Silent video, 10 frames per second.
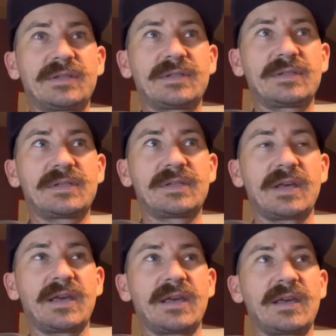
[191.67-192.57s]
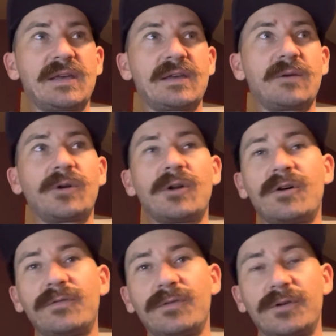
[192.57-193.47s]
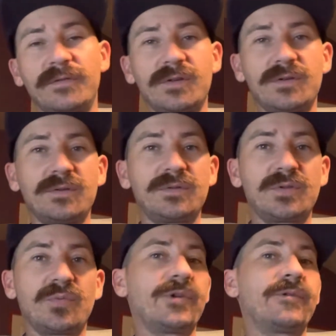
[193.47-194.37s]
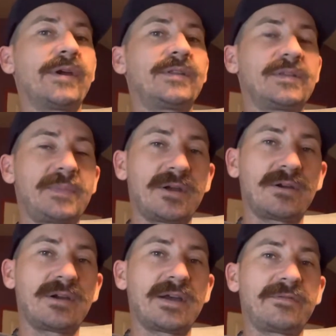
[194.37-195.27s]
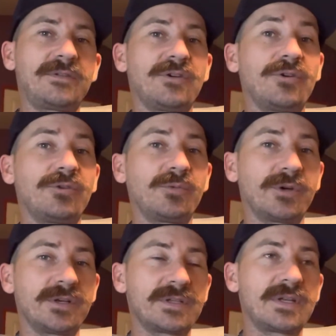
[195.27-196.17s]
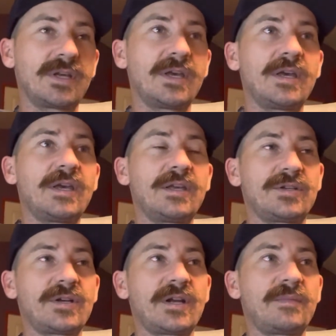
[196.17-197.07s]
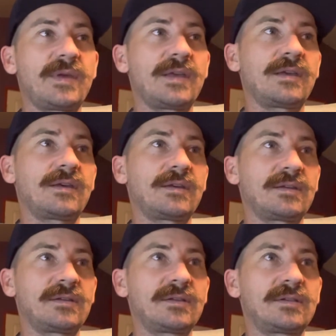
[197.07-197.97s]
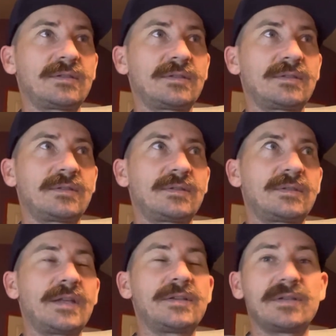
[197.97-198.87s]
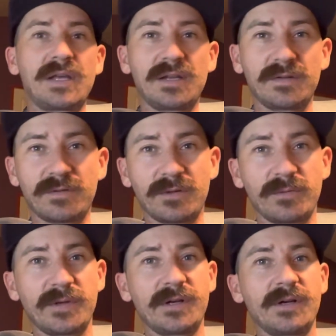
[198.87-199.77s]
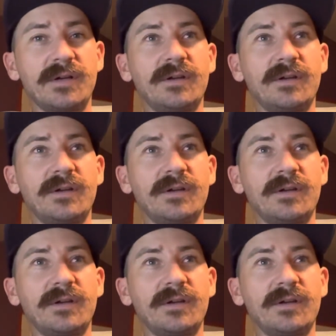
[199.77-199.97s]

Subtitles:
say, I want all 4 of you to rewrite this paragraph in your own words and try to make it entertaining for the reader.